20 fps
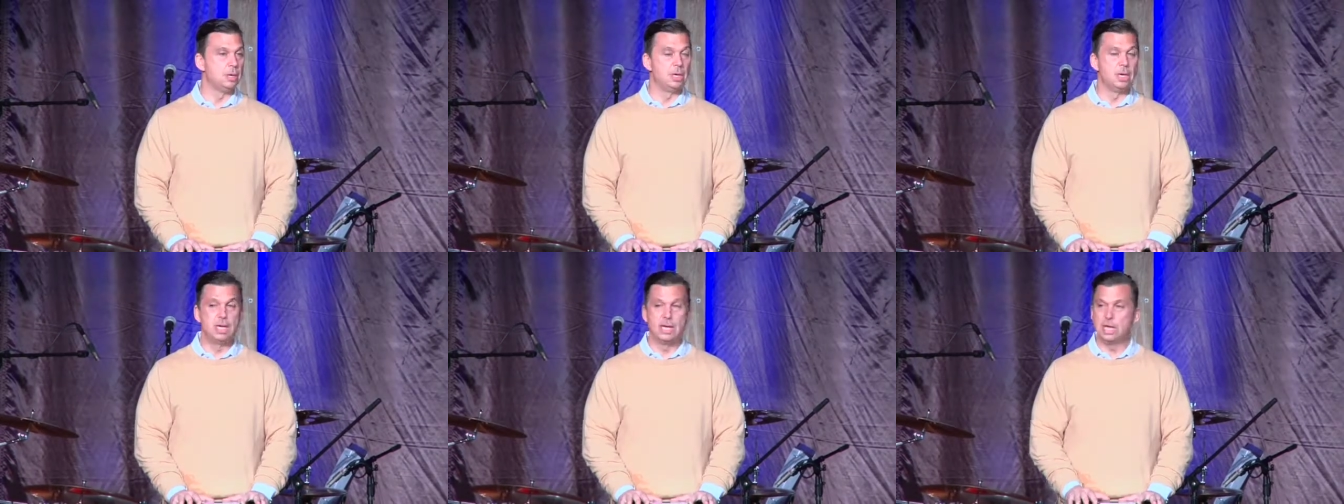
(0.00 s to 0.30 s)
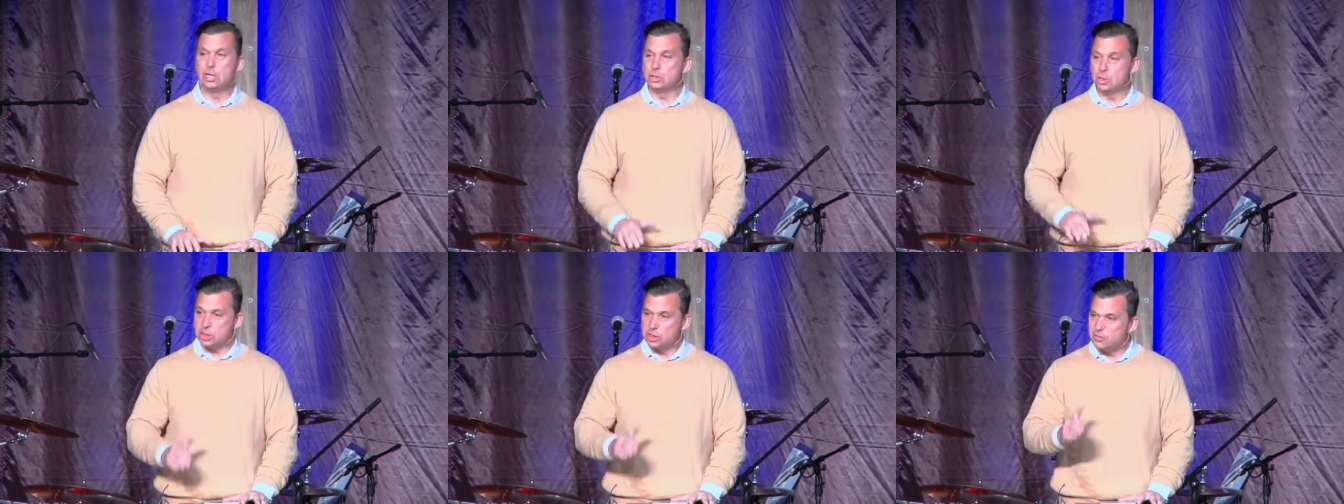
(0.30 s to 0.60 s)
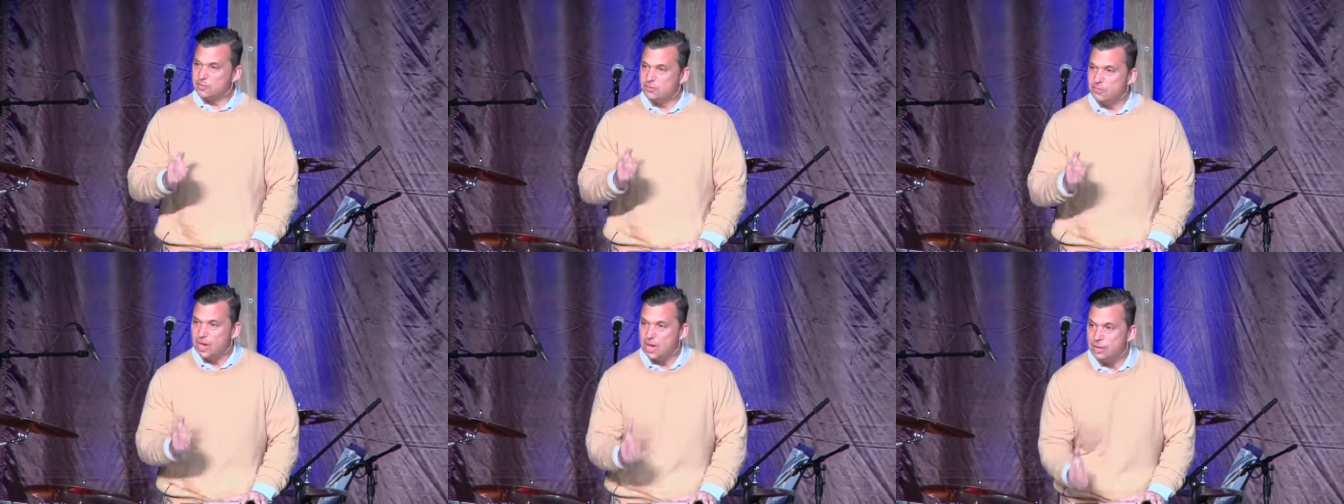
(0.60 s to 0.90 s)
It's just
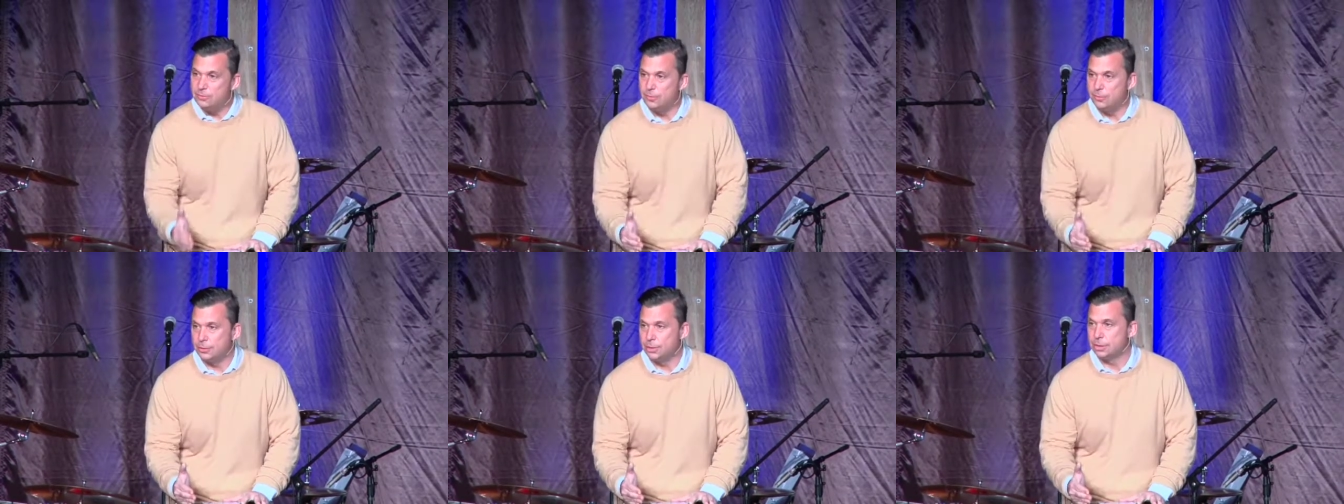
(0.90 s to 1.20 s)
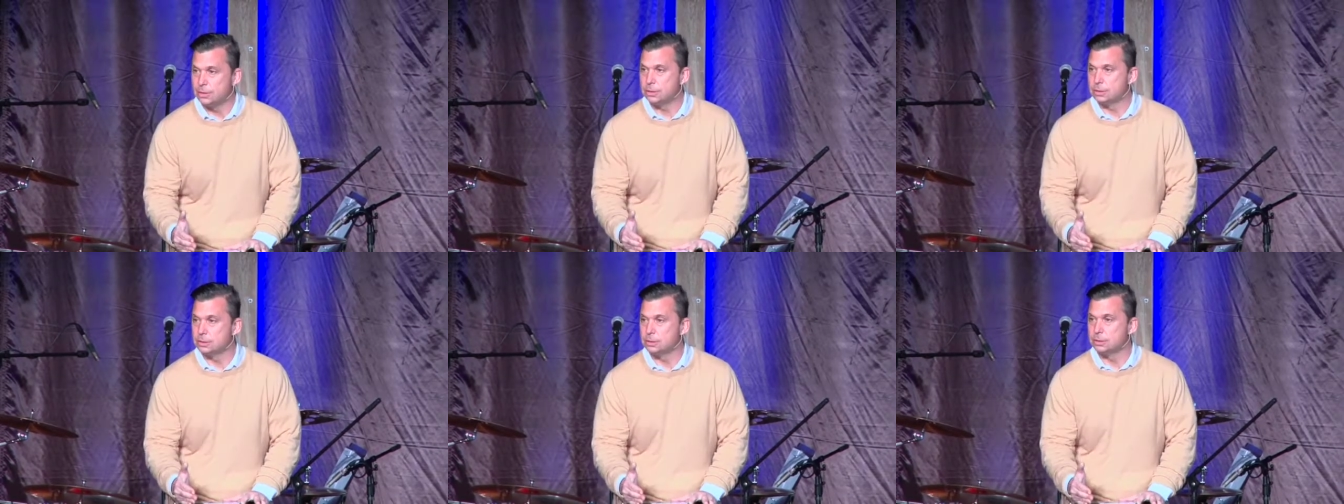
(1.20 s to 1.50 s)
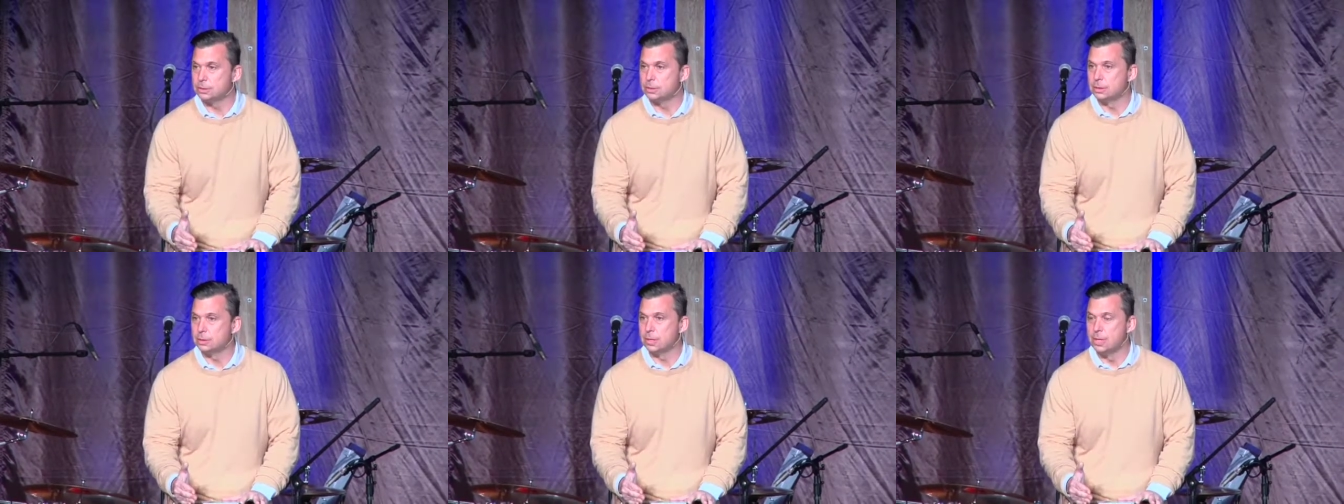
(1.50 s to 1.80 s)
faithfulness.
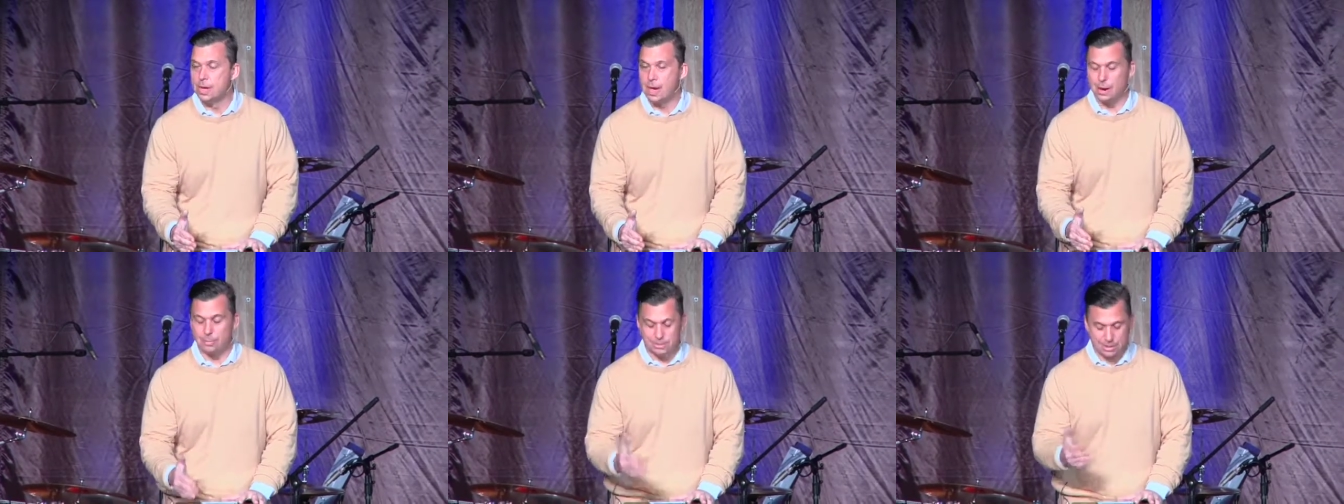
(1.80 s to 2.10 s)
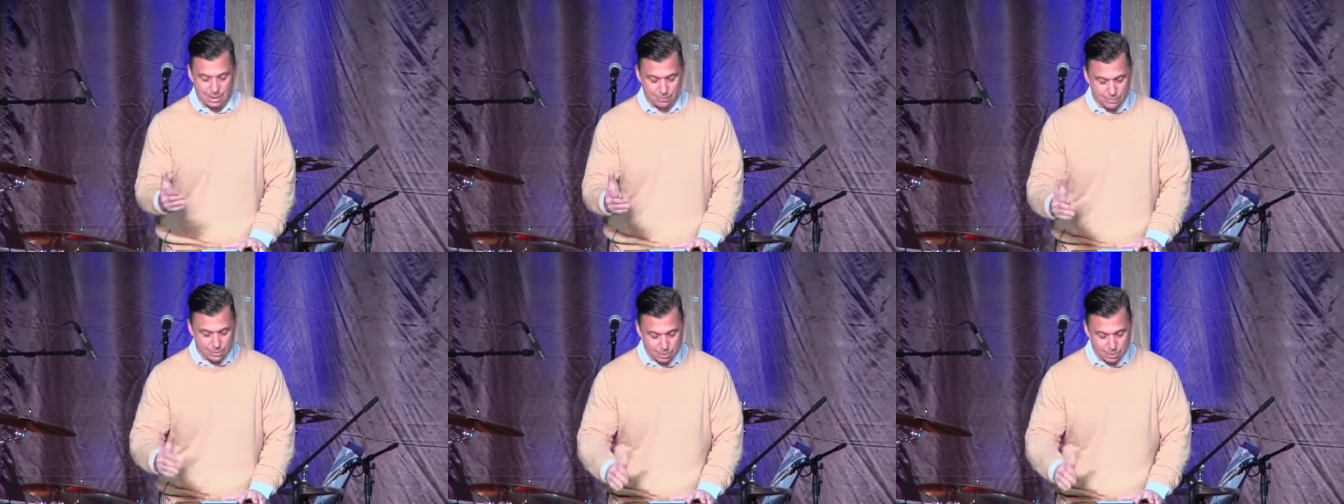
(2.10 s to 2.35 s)
I was having